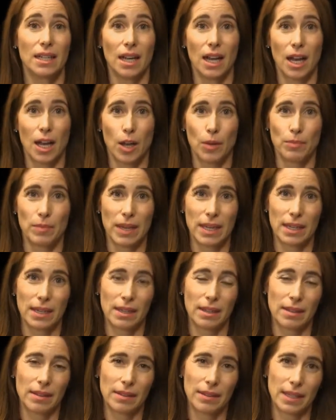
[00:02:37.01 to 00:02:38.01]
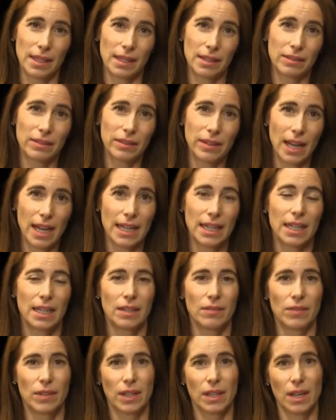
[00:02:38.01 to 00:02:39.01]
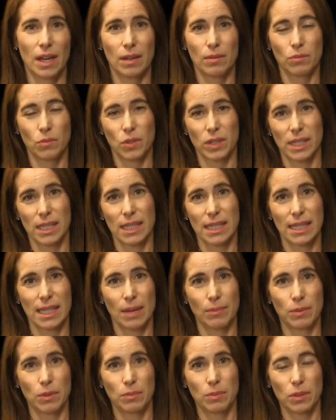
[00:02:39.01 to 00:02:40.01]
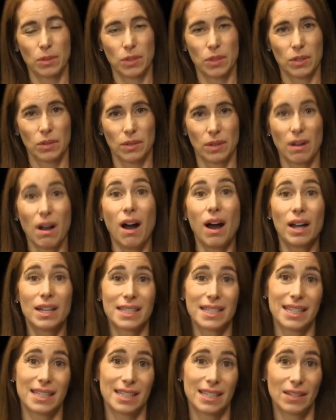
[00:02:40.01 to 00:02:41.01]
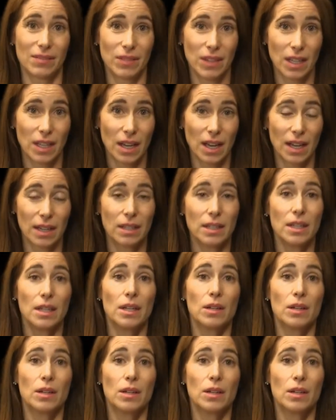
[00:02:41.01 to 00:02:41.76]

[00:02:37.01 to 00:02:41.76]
um, making the lining of the gut more susceptible to the contents of the gut,